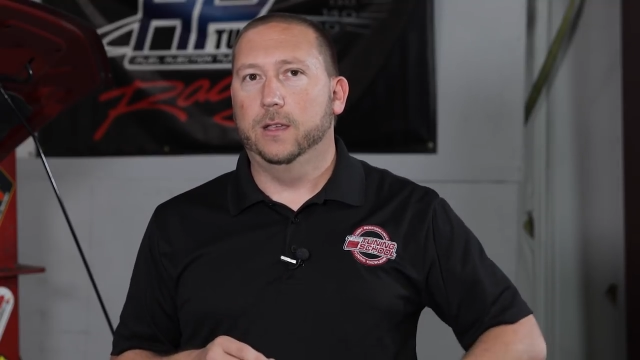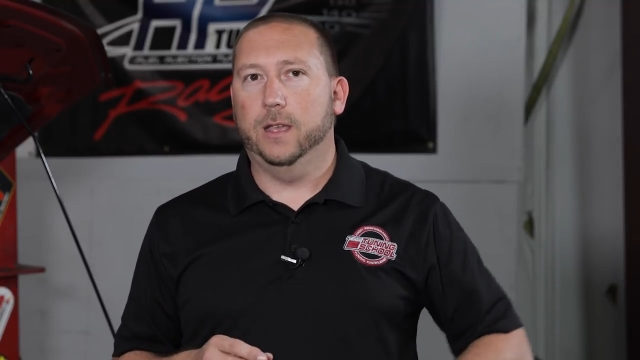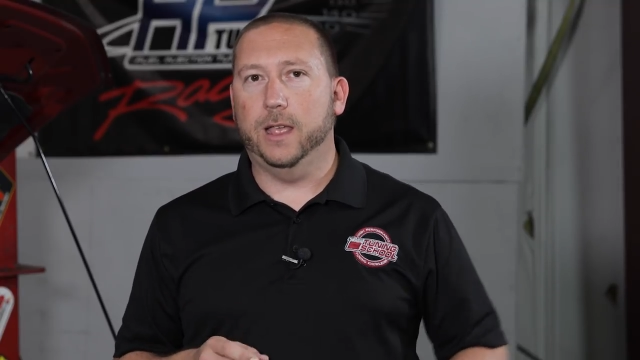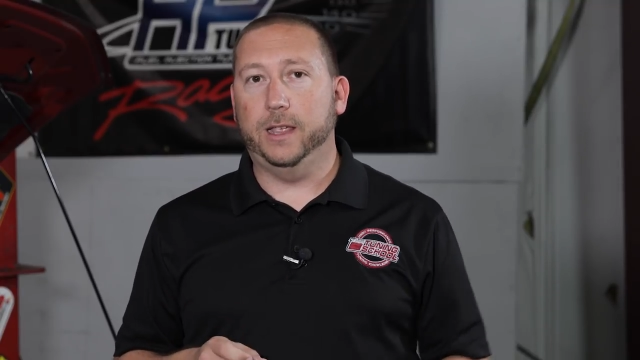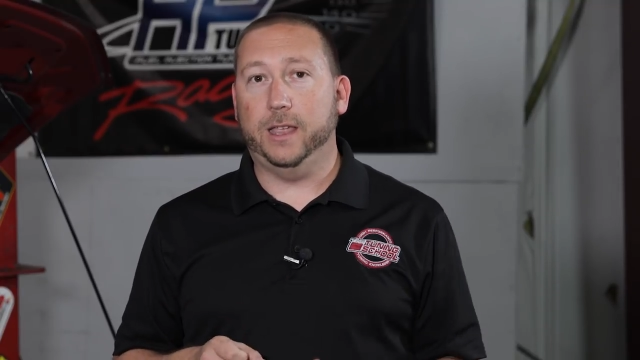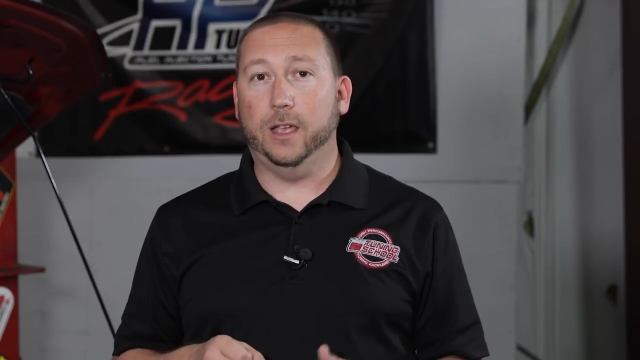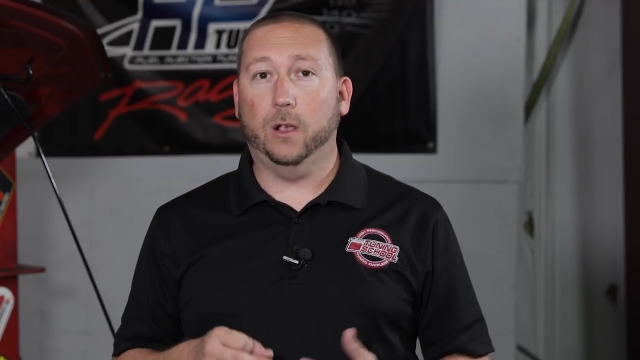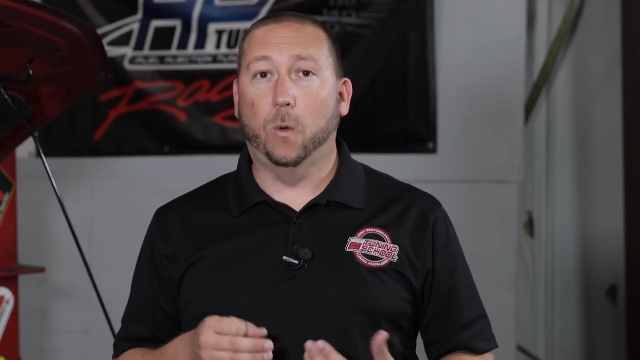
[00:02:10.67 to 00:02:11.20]

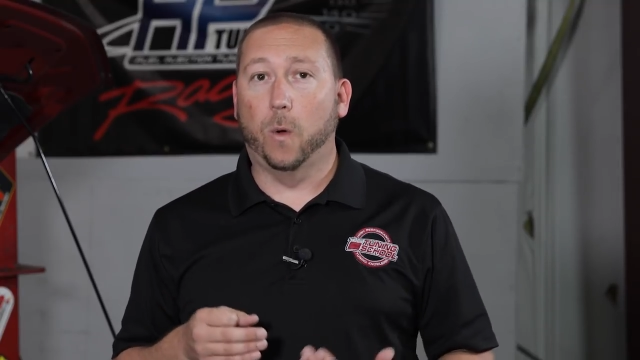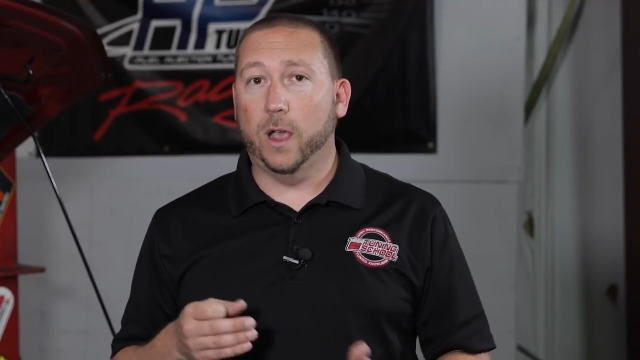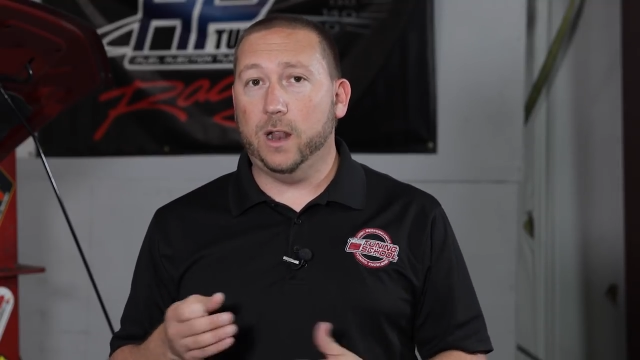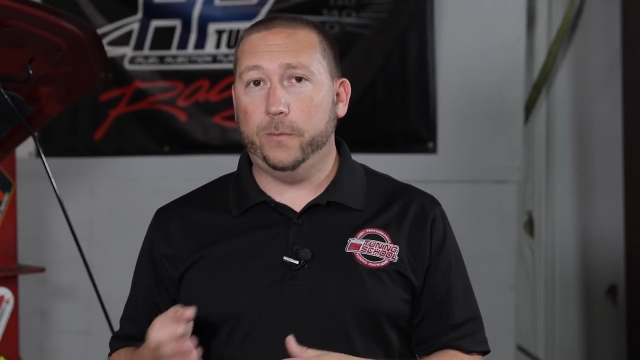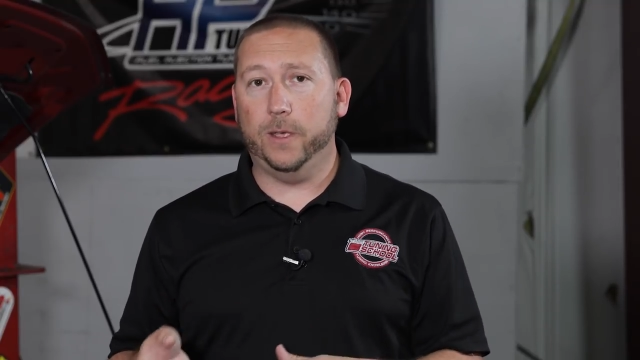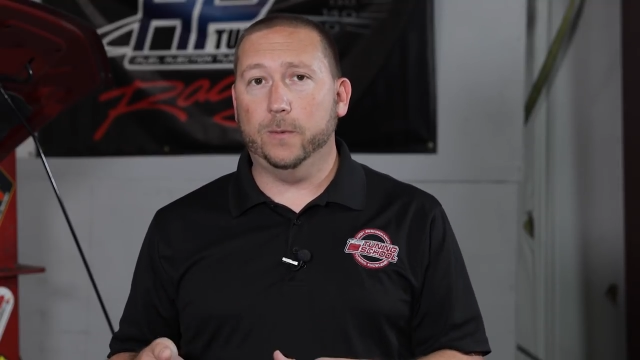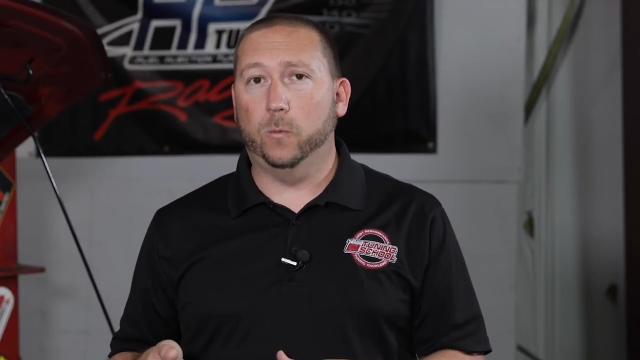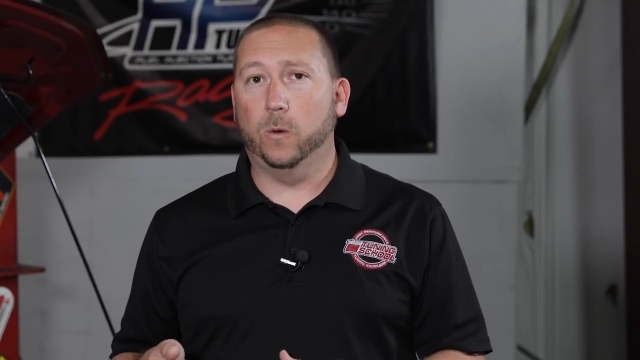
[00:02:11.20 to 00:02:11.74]
and get quite
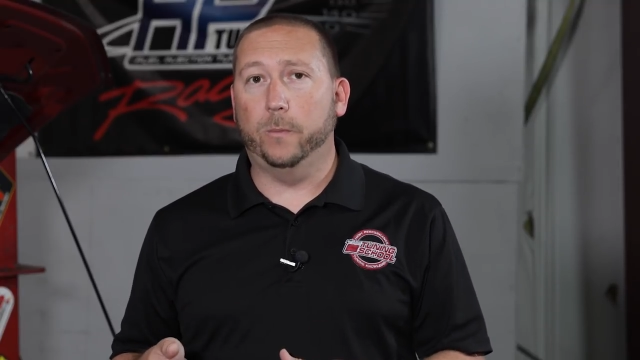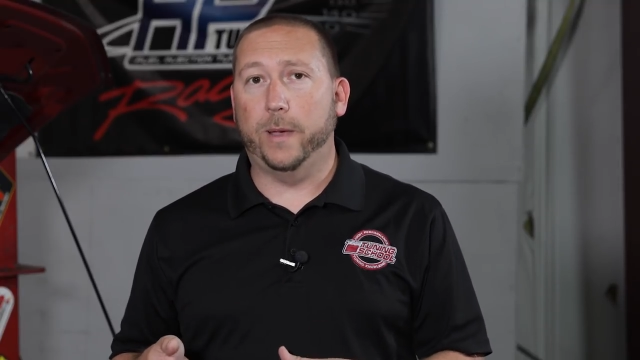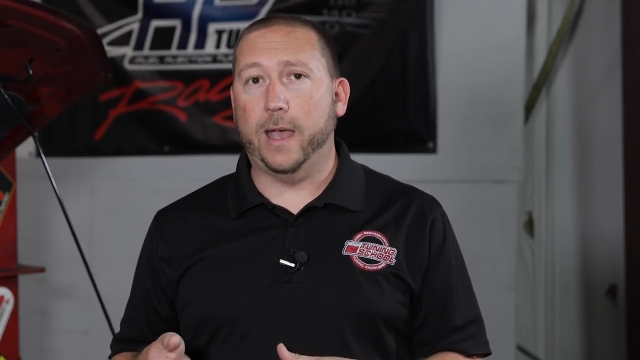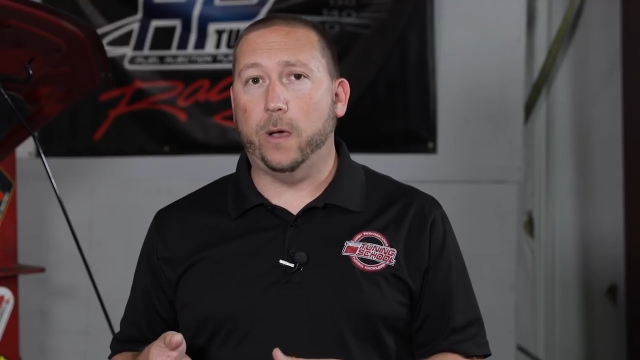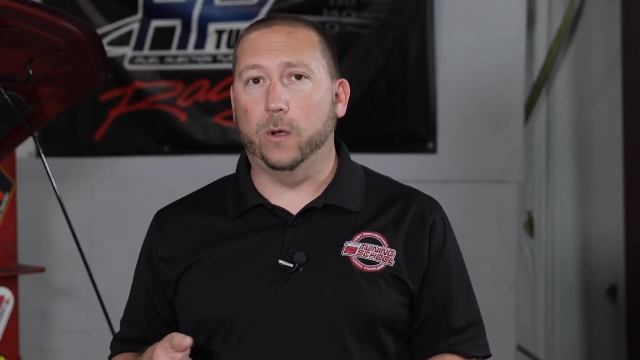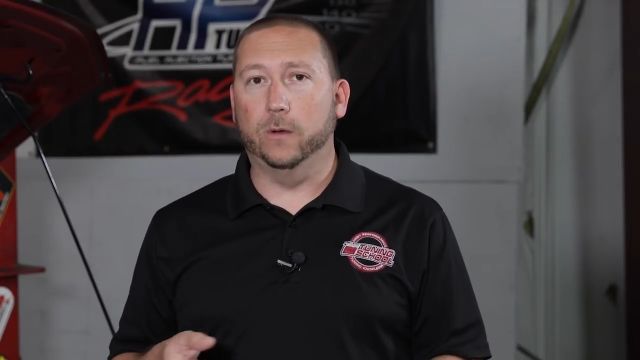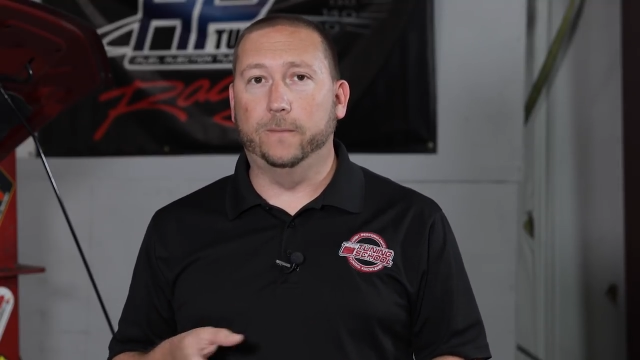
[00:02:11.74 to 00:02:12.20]
a bit more power,